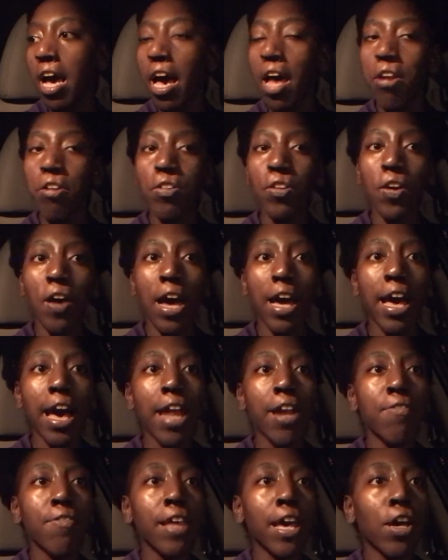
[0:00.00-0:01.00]
I don't know, I
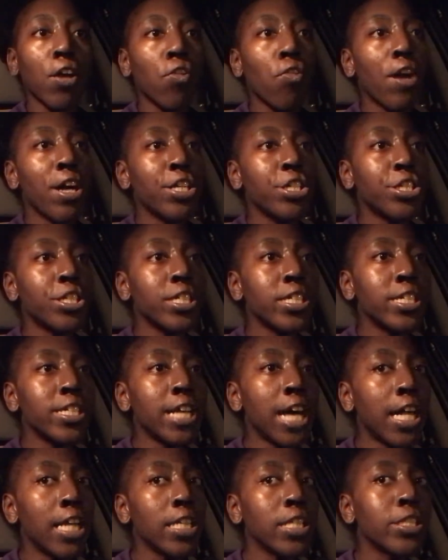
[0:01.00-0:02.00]
kind of like
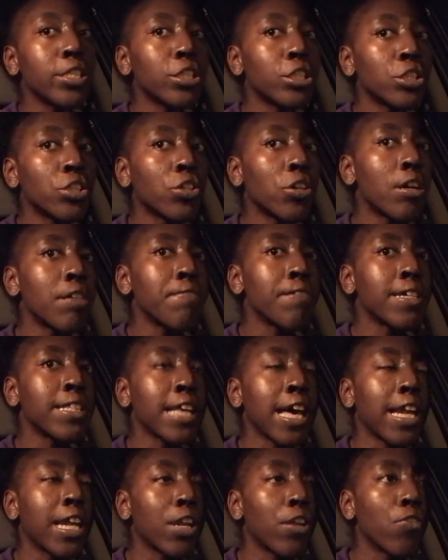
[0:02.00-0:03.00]
questioned telling the story
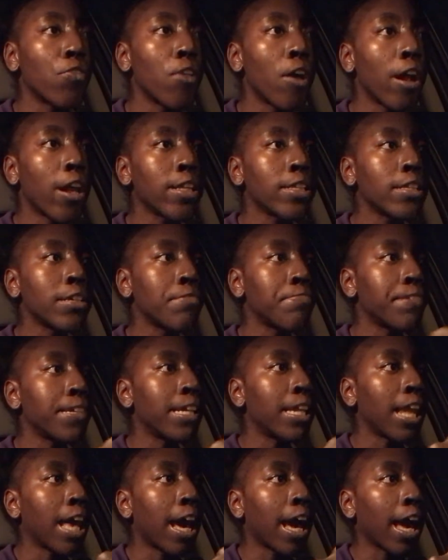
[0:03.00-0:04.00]
because I didn't want it to
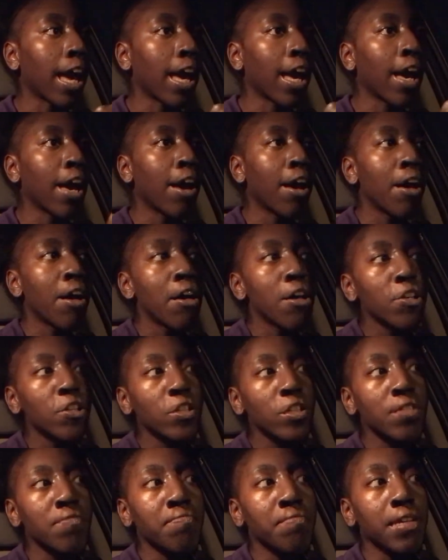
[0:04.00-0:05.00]
be like
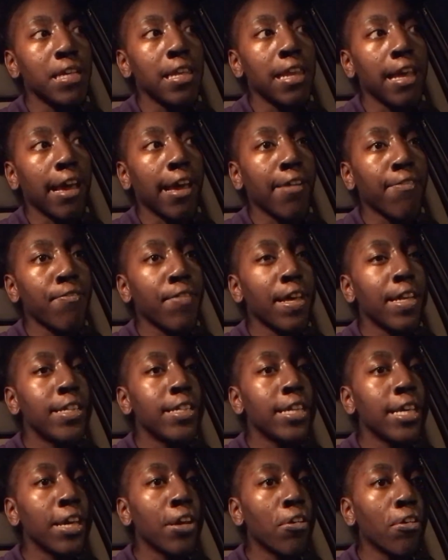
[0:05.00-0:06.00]
just me like
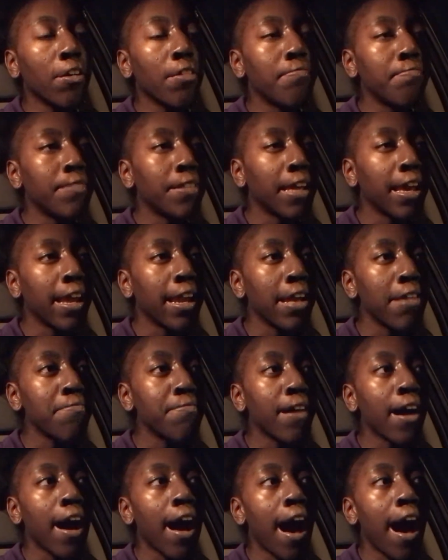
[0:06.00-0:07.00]
venting or complaining,
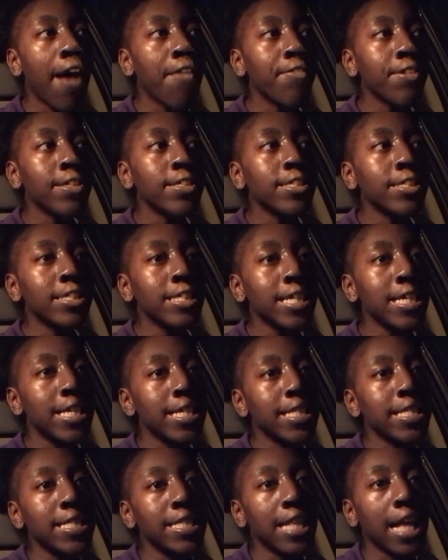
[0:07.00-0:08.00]
but obviously
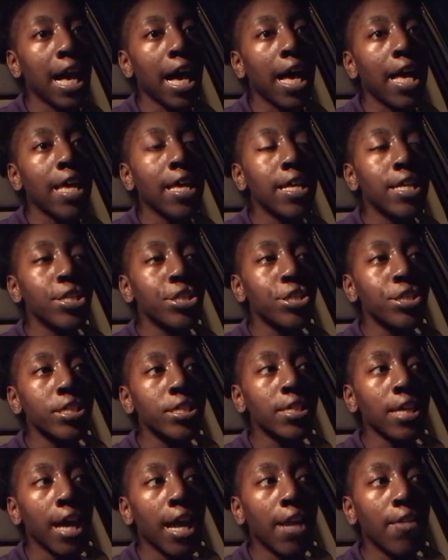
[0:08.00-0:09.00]
it's not. It's
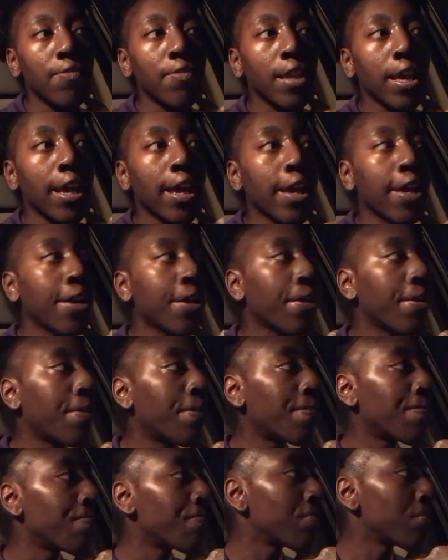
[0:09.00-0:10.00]
just kind of like
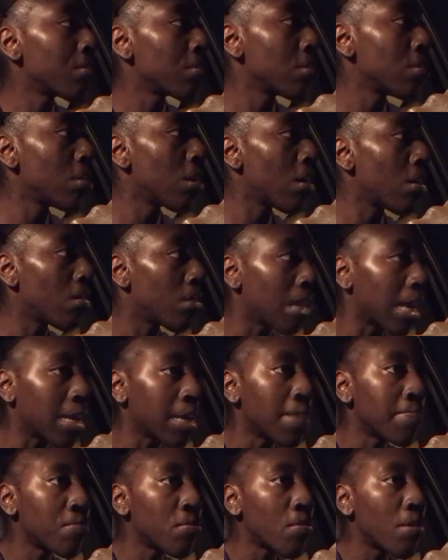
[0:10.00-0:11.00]

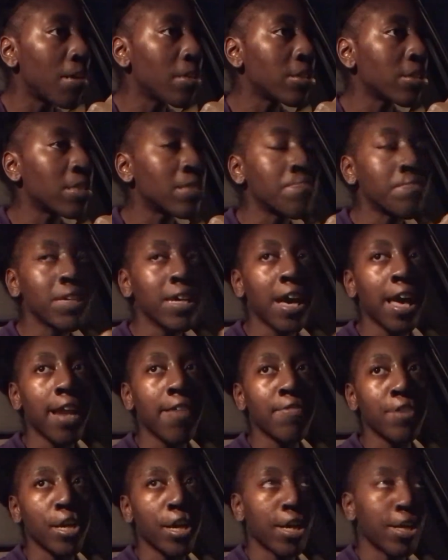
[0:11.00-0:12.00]
number one, just me
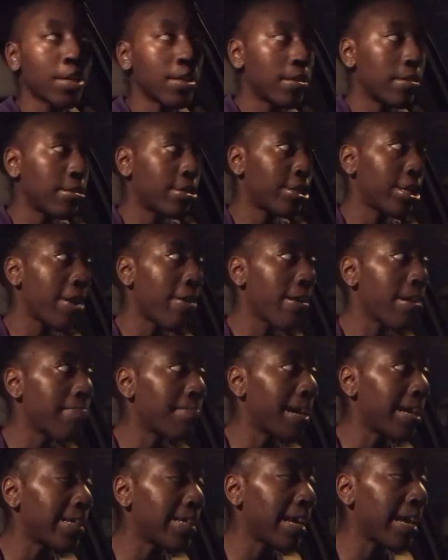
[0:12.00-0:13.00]
kind of
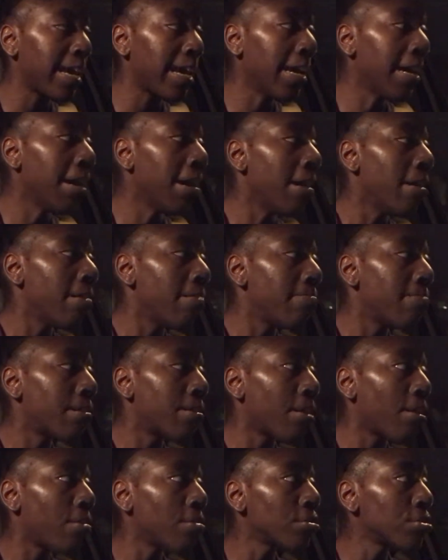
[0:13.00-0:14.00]
sharing my day,
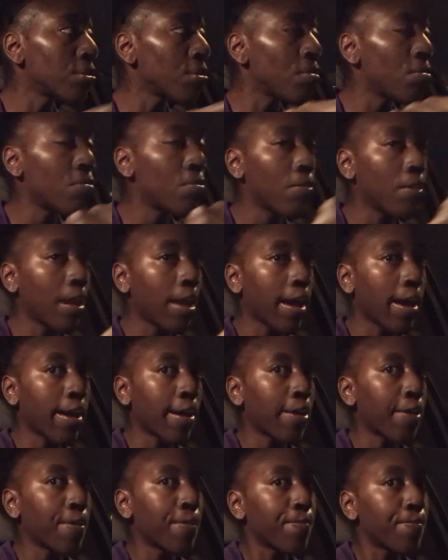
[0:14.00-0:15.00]
but also
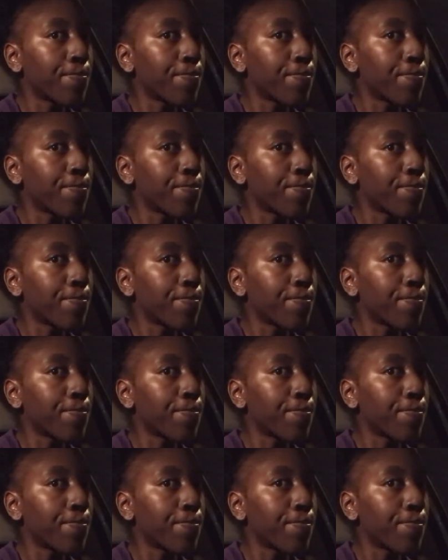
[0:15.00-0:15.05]
like